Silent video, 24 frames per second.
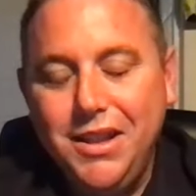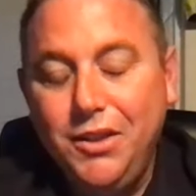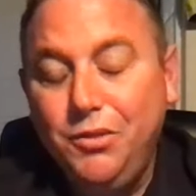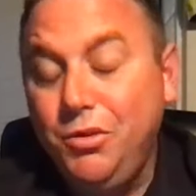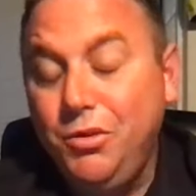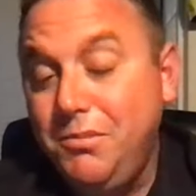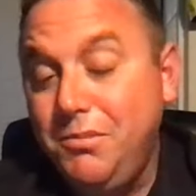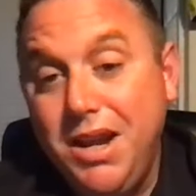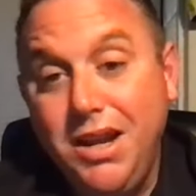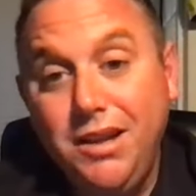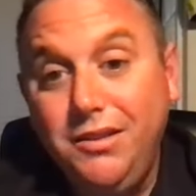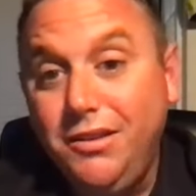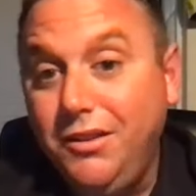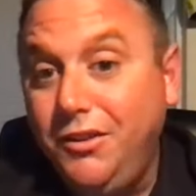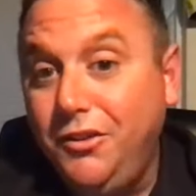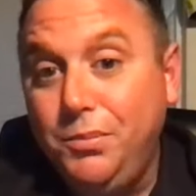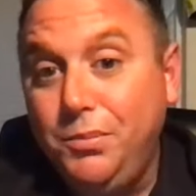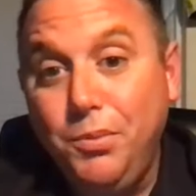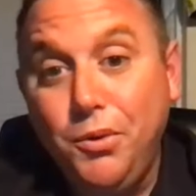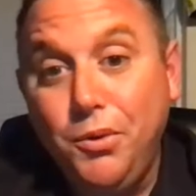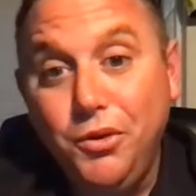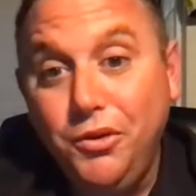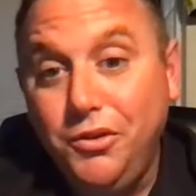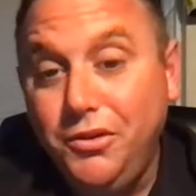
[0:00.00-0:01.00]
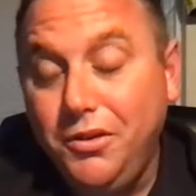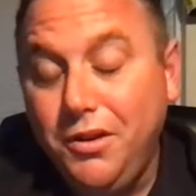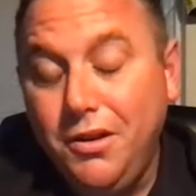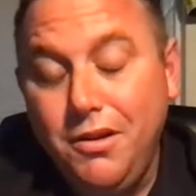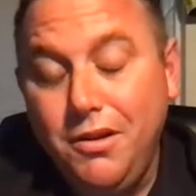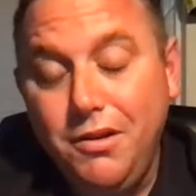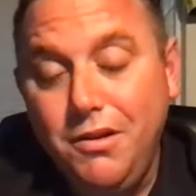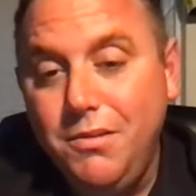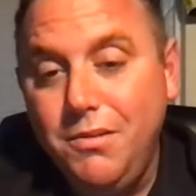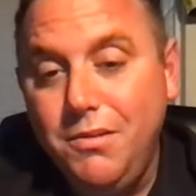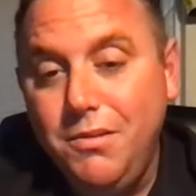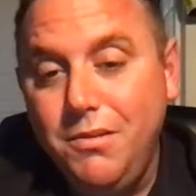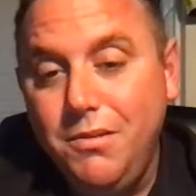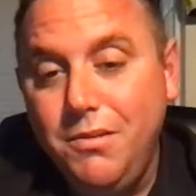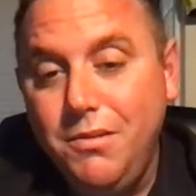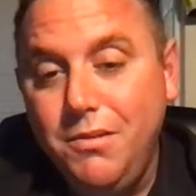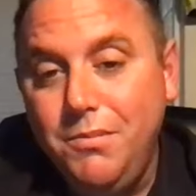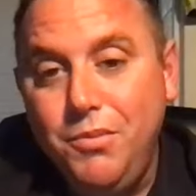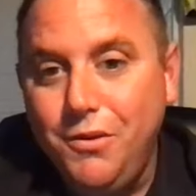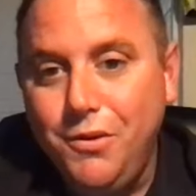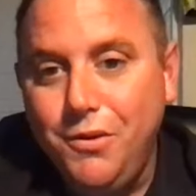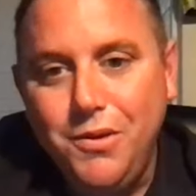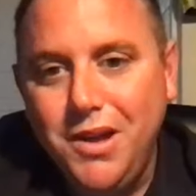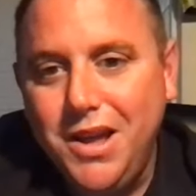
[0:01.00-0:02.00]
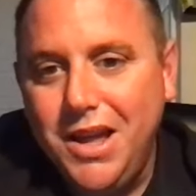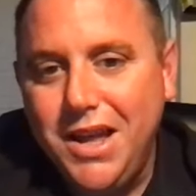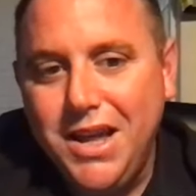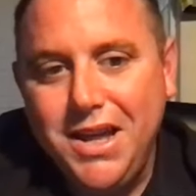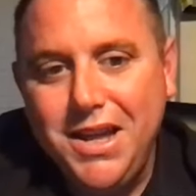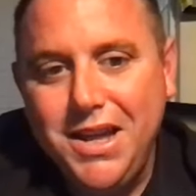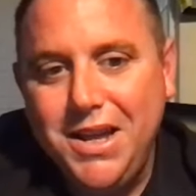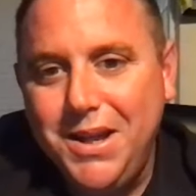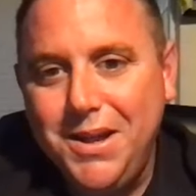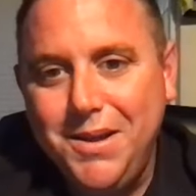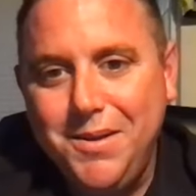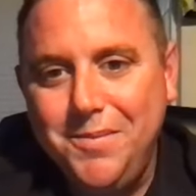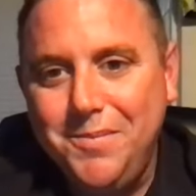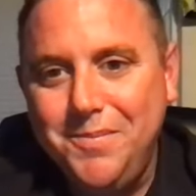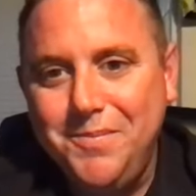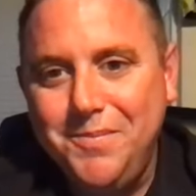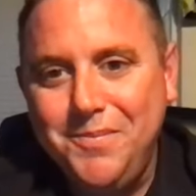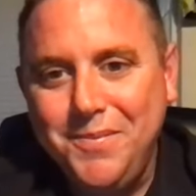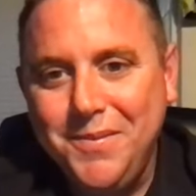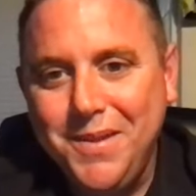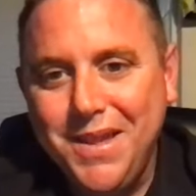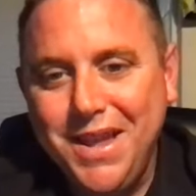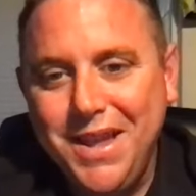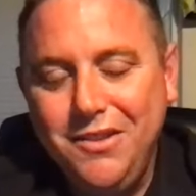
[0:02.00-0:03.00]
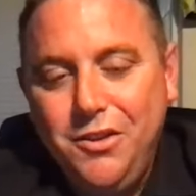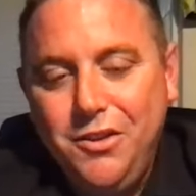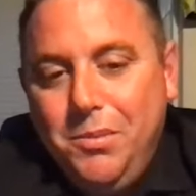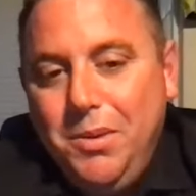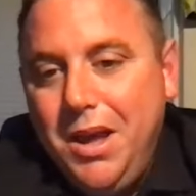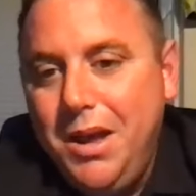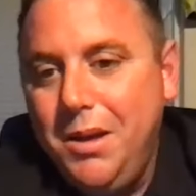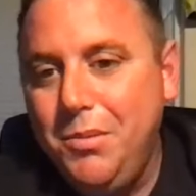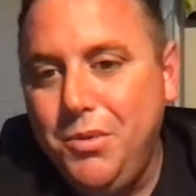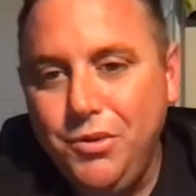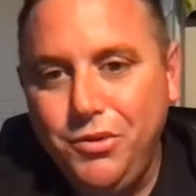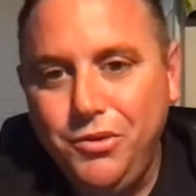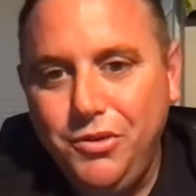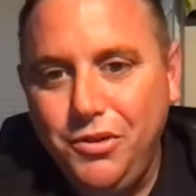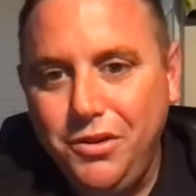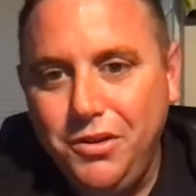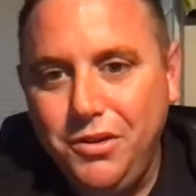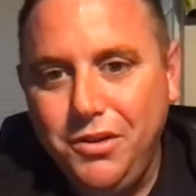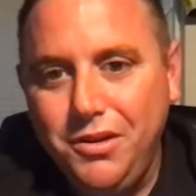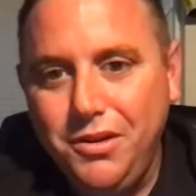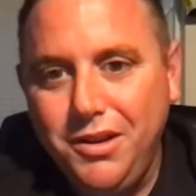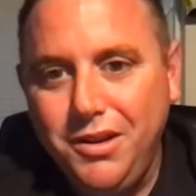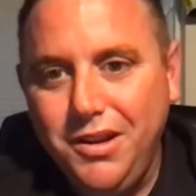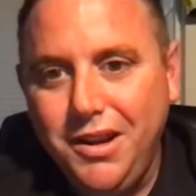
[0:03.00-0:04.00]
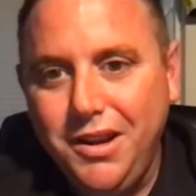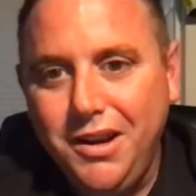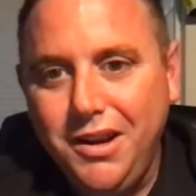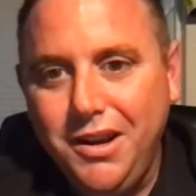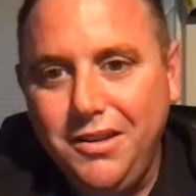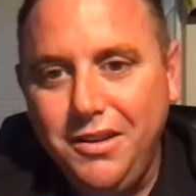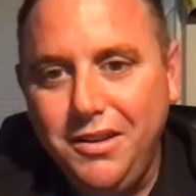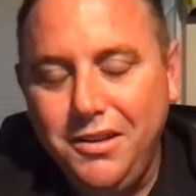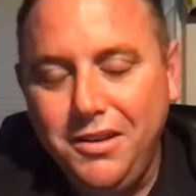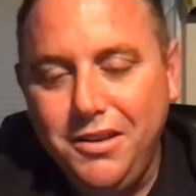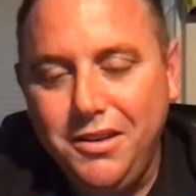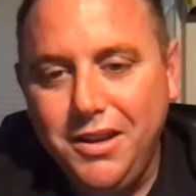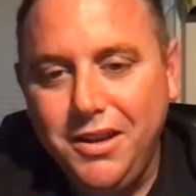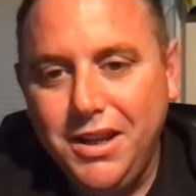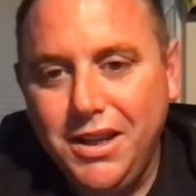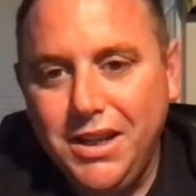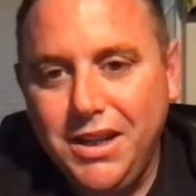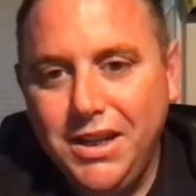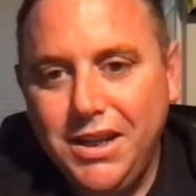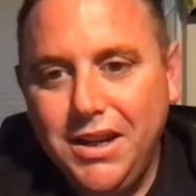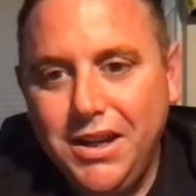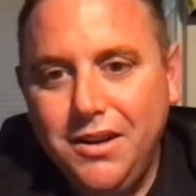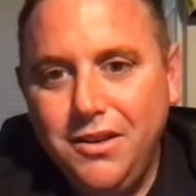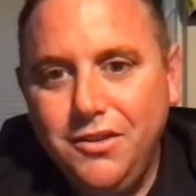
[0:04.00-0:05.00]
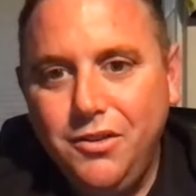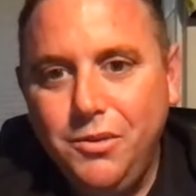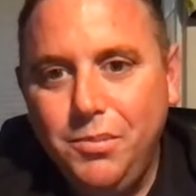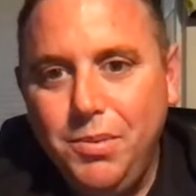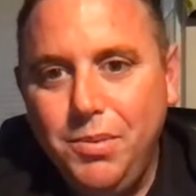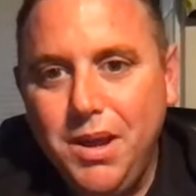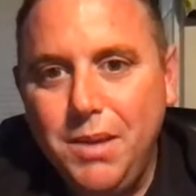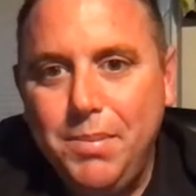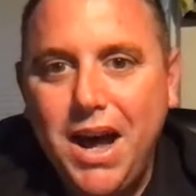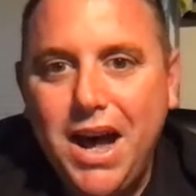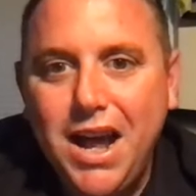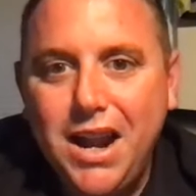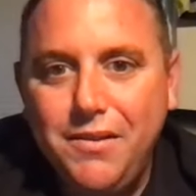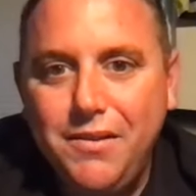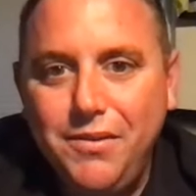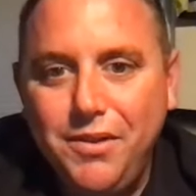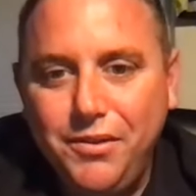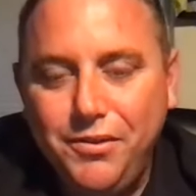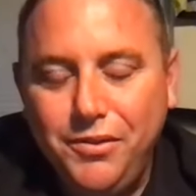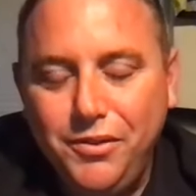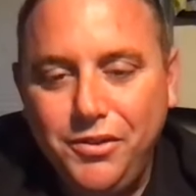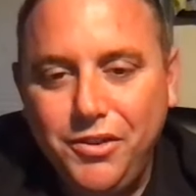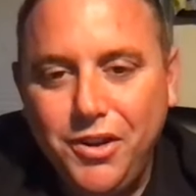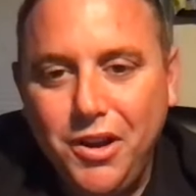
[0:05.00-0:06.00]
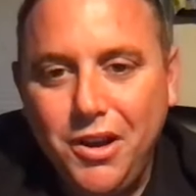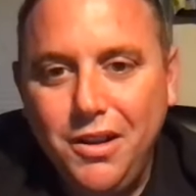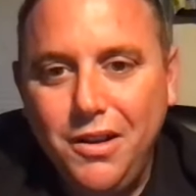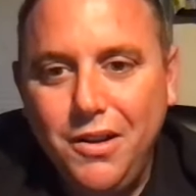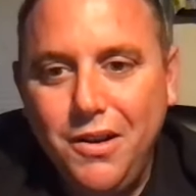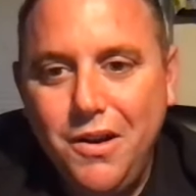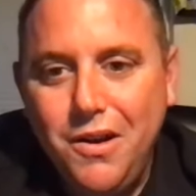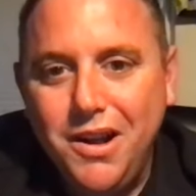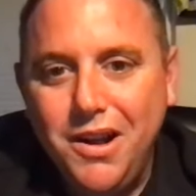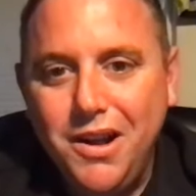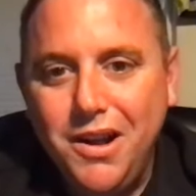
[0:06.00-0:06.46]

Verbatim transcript: That's what makes the sport so beautiful, um, and to be able to, you know, to to be a part of it for so